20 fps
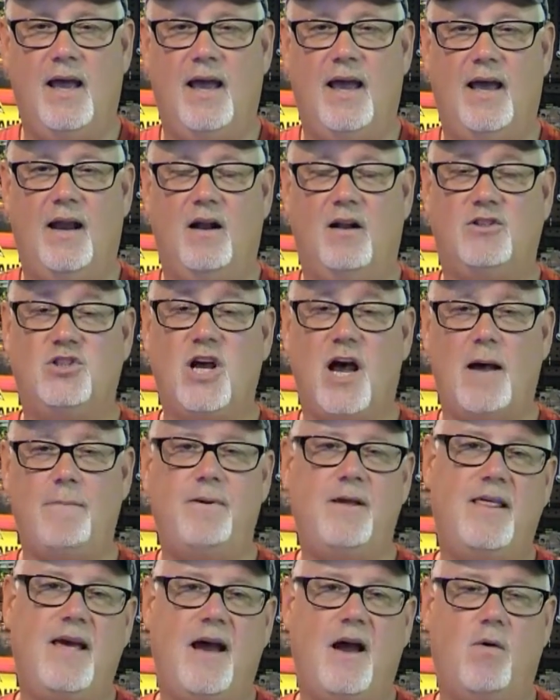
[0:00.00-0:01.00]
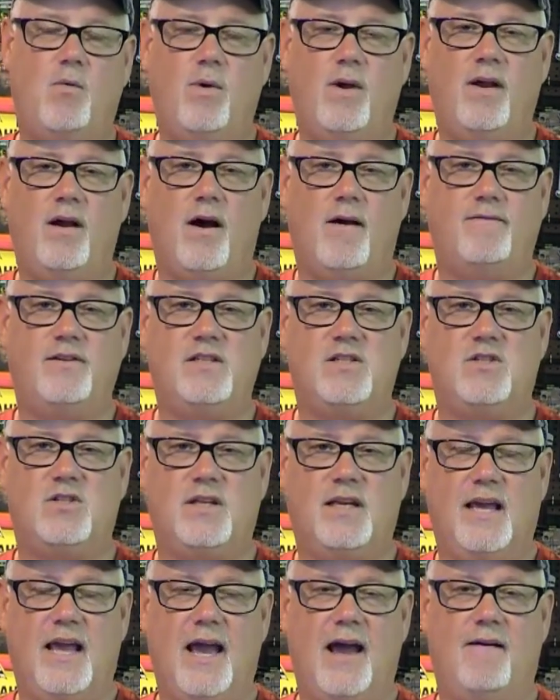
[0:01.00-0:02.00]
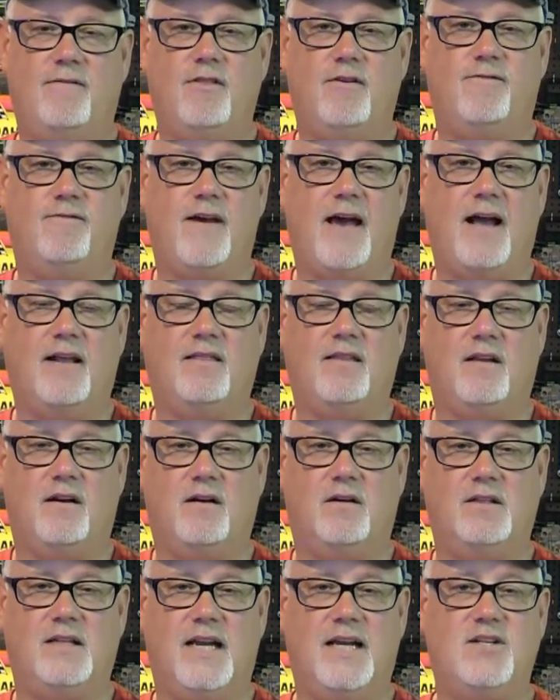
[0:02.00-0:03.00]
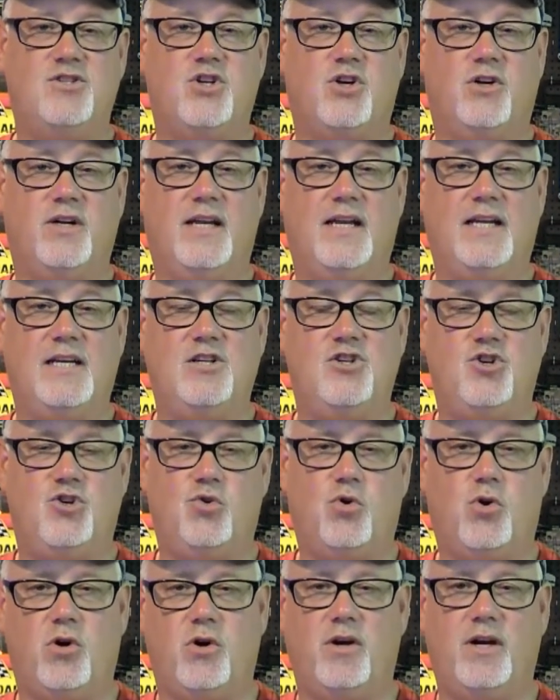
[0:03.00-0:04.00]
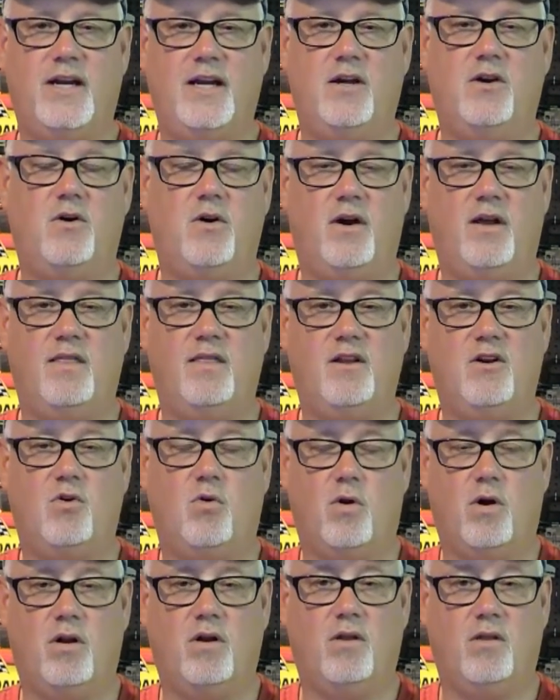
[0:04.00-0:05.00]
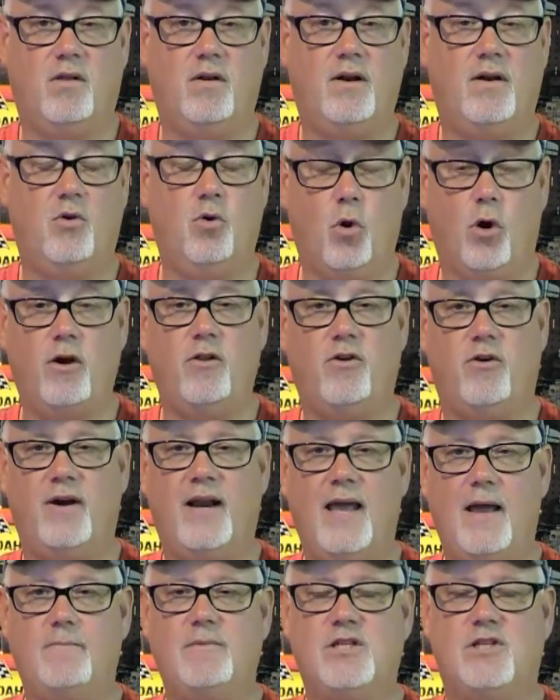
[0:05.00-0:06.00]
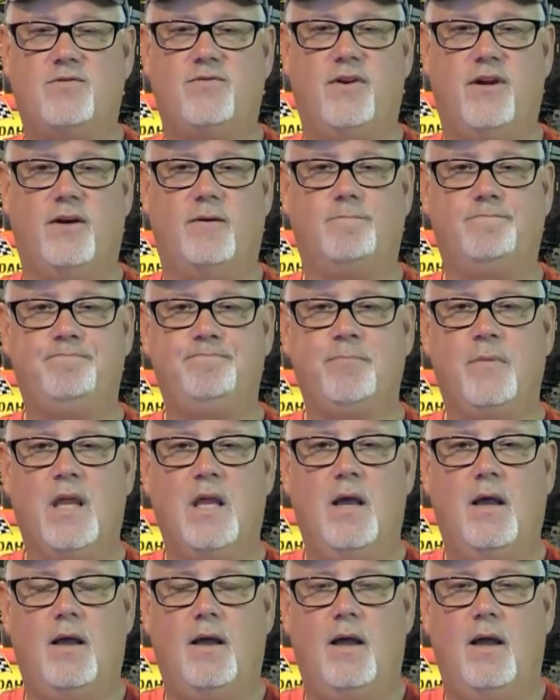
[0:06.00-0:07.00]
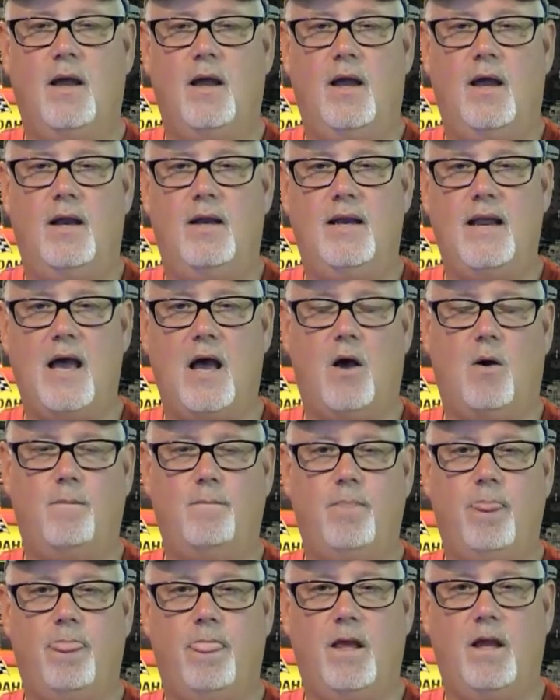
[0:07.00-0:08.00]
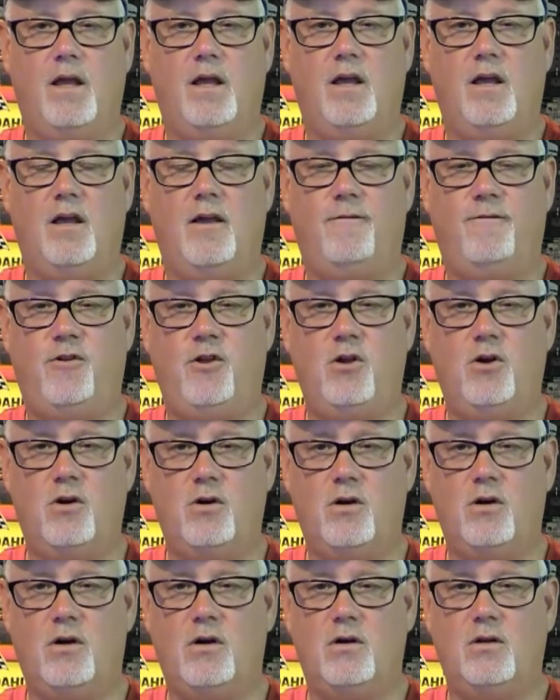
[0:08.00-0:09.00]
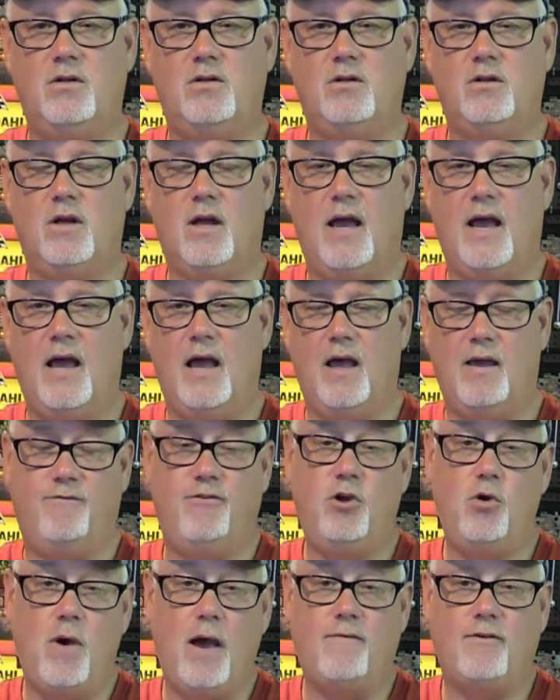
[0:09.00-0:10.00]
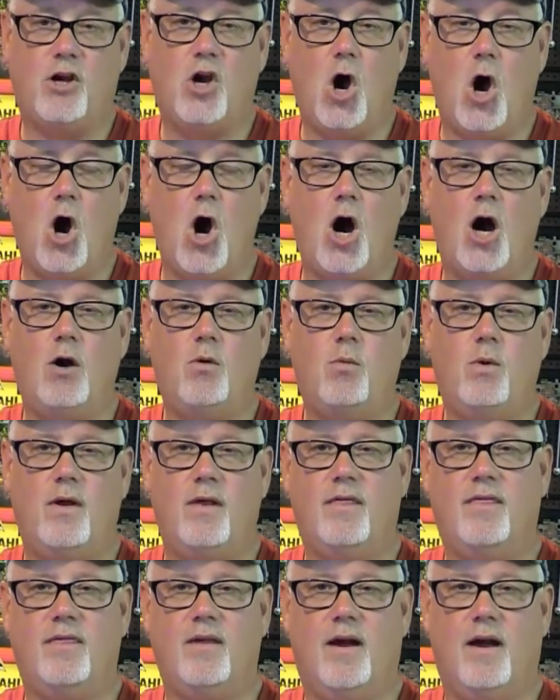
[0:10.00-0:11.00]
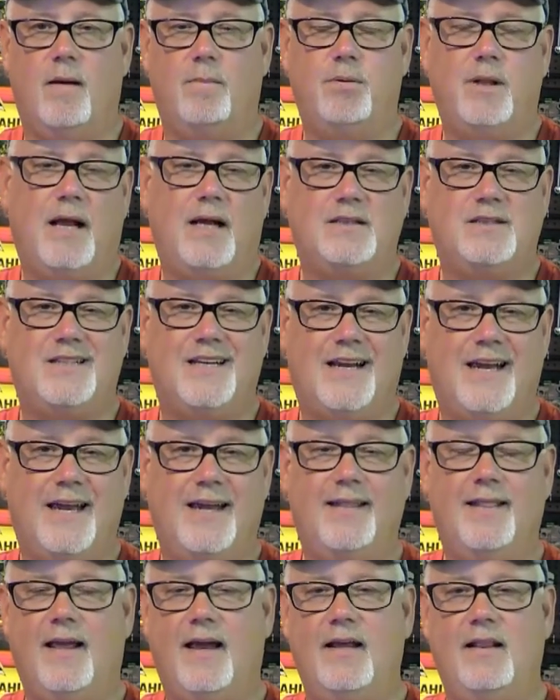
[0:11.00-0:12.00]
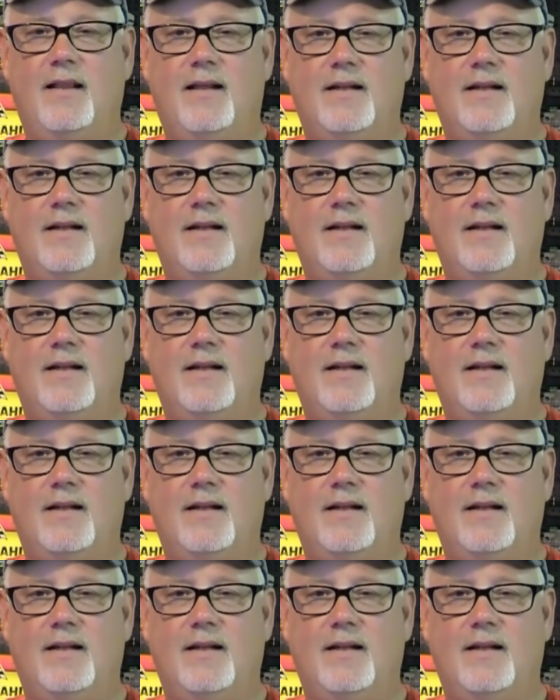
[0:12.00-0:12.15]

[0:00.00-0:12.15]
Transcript: And on top of that, we obviously have the fact that our days are getting shorter here in the northern hemisphere. Now, if you have a car with plastic headlight